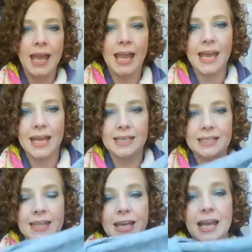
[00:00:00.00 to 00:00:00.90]

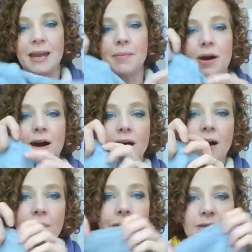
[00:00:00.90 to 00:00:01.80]
and then I am
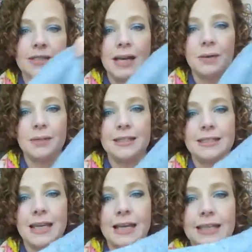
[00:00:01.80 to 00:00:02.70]
almost done with the
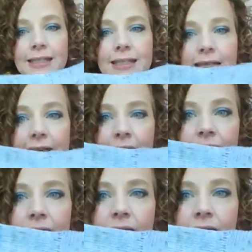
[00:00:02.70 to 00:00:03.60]
second
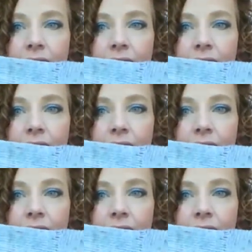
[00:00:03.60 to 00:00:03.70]
sleeve.